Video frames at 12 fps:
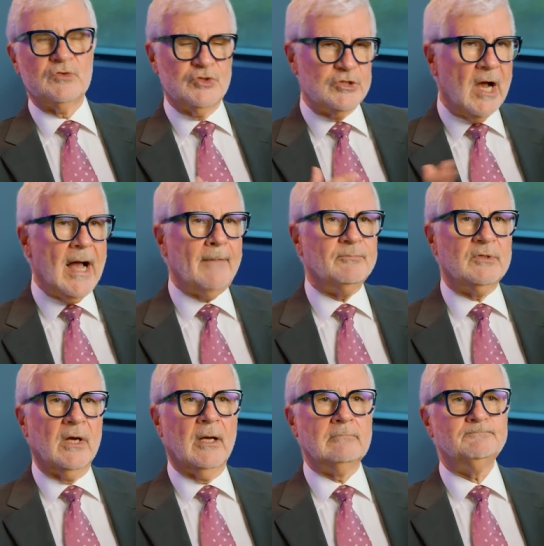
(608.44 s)

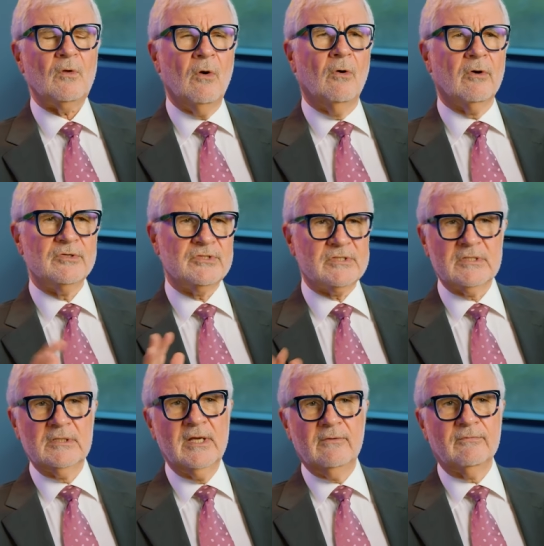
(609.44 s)
chopped up or
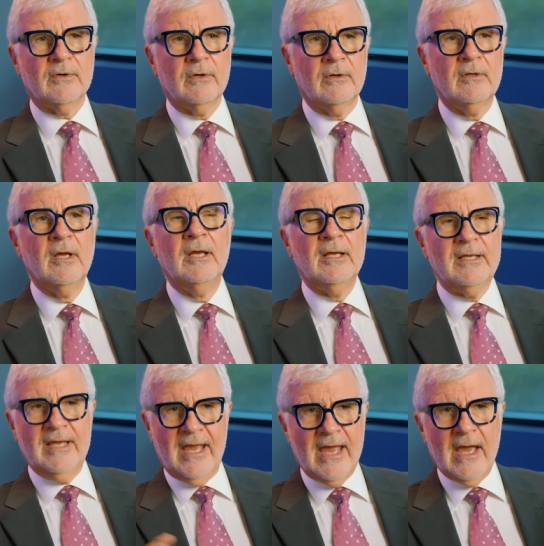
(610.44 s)
slivered
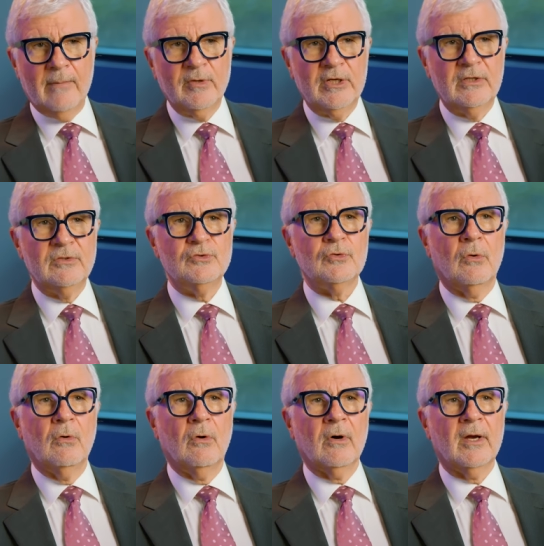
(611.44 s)
cabbage
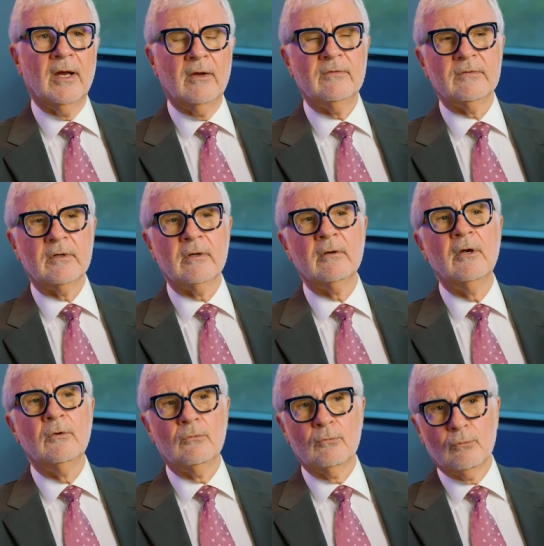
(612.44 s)
or other
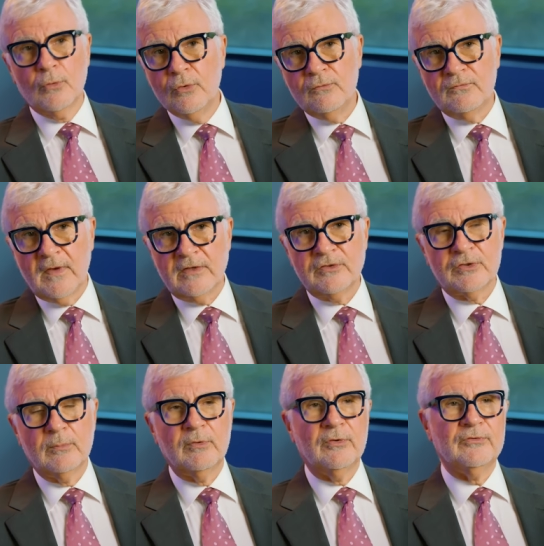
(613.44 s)
root
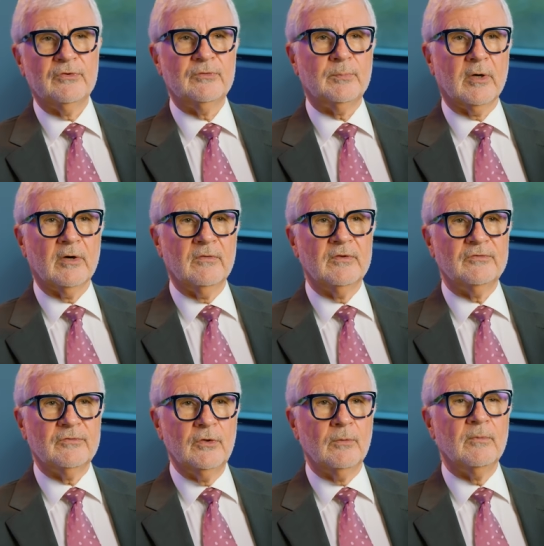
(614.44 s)
vegetables as part of the
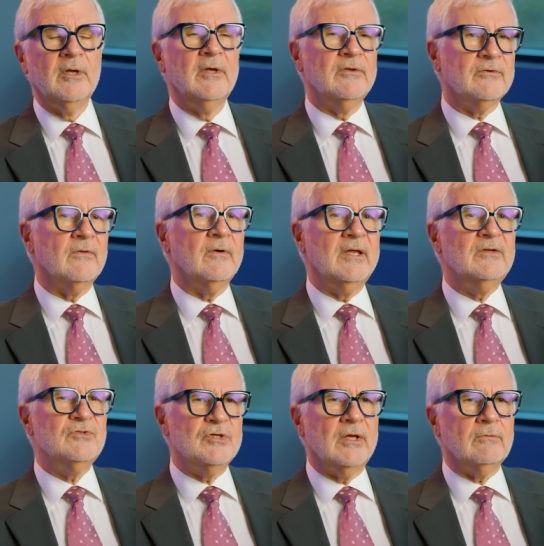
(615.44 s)
soup. So,
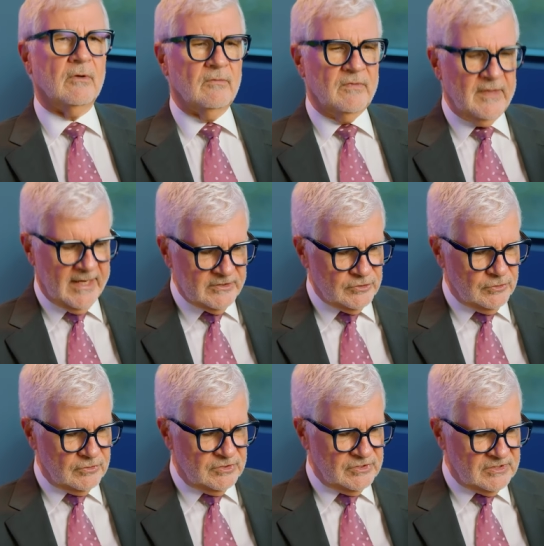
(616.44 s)
in general, that's
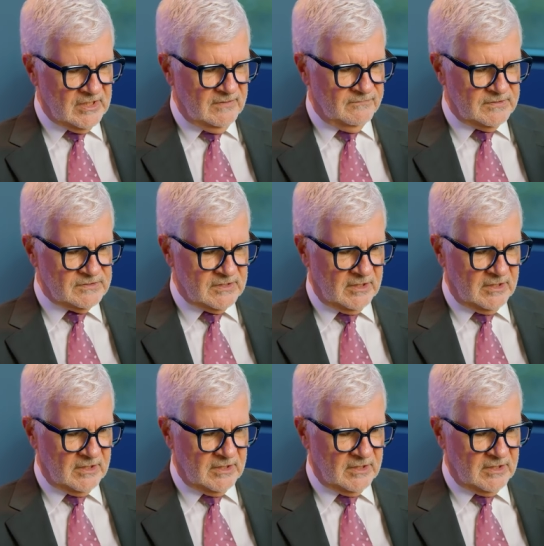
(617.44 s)
your safest